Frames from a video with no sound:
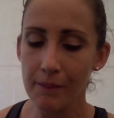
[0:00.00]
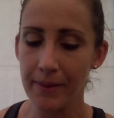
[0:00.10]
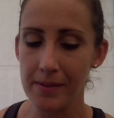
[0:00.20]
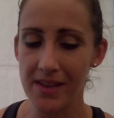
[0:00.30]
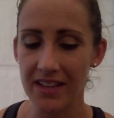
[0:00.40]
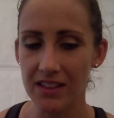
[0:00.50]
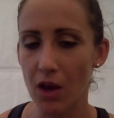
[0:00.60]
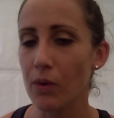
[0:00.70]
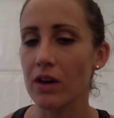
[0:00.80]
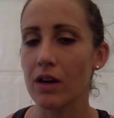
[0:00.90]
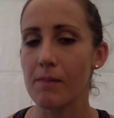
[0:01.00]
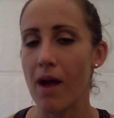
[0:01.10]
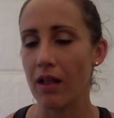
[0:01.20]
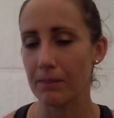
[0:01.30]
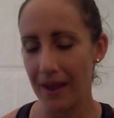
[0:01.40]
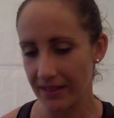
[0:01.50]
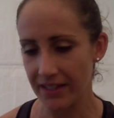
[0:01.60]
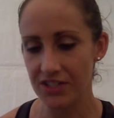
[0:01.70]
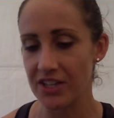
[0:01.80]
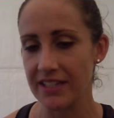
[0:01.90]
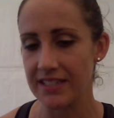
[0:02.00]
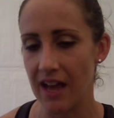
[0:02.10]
maybe lower mileage and